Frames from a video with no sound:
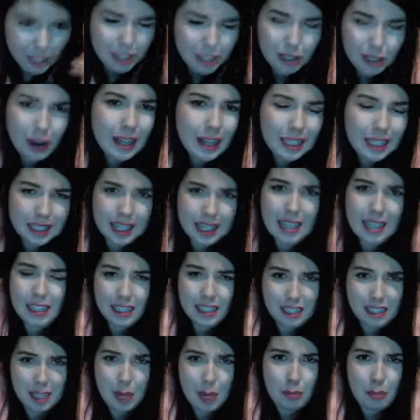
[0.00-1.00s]
So I decided
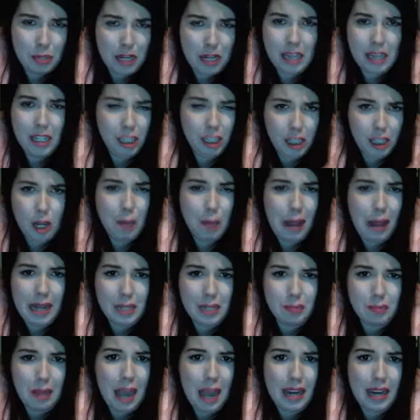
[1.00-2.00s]
to stop pretending and go back
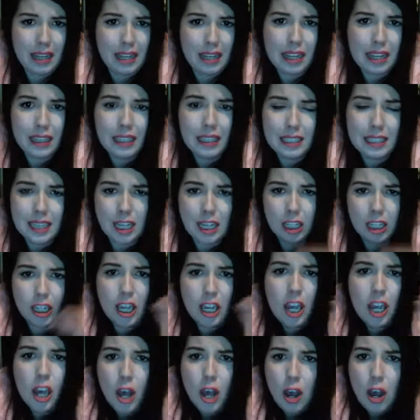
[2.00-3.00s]
to panic. At least I could
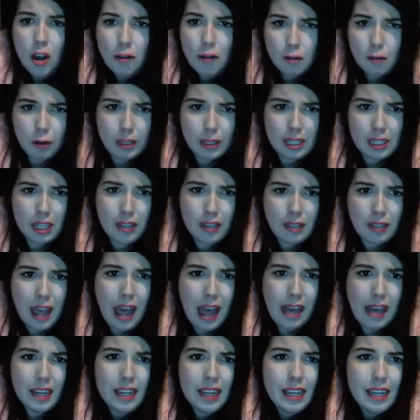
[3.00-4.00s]
focus on
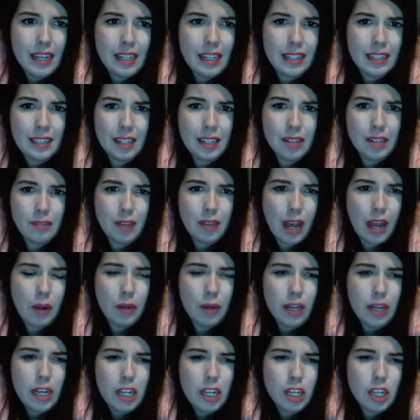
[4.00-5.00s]
that instead of
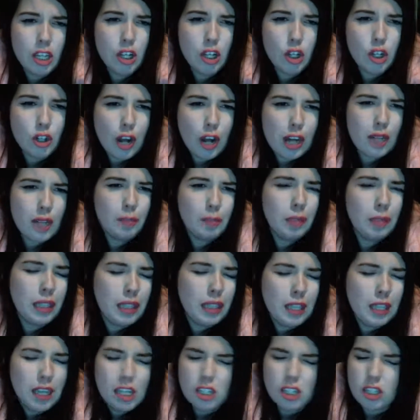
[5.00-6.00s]
how
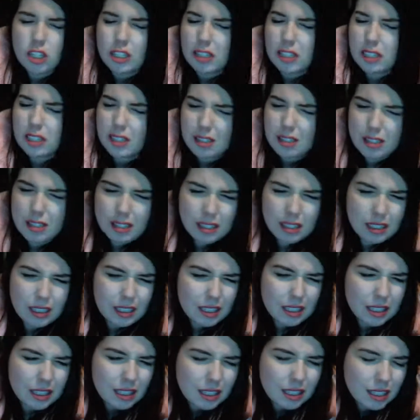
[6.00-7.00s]
incredibly just
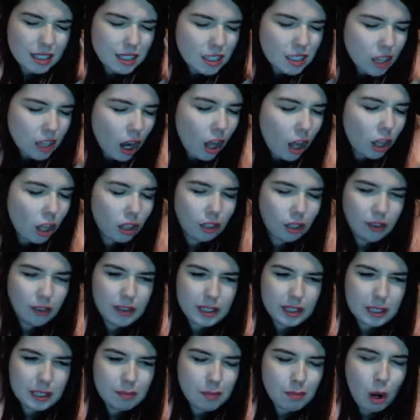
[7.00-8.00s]
dull
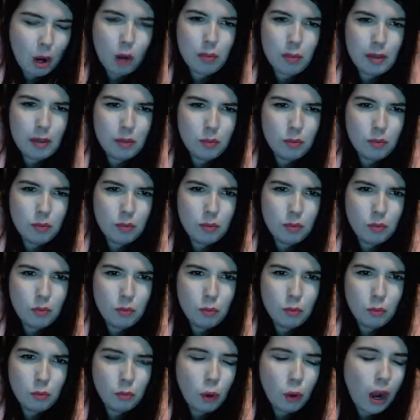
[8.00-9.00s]
this moment
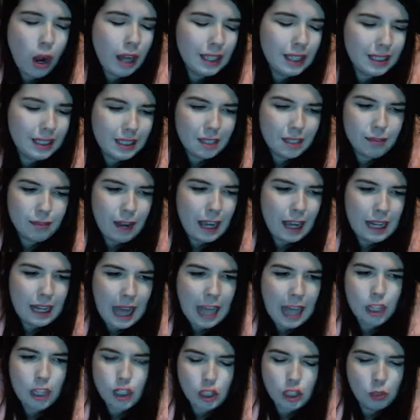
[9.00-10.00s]
was if I had
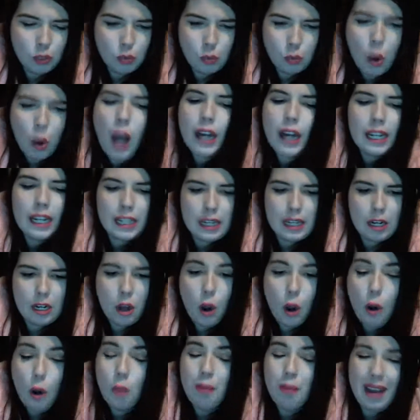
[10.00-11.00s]
actually wanted it.
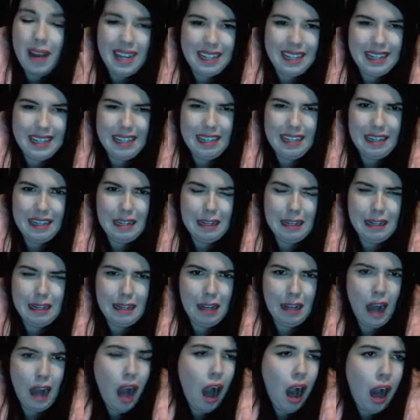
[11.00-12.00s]
Oh my
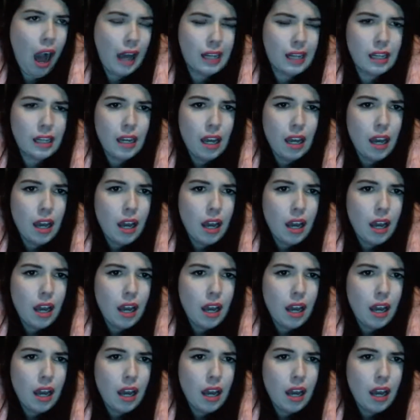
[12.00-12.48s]
God.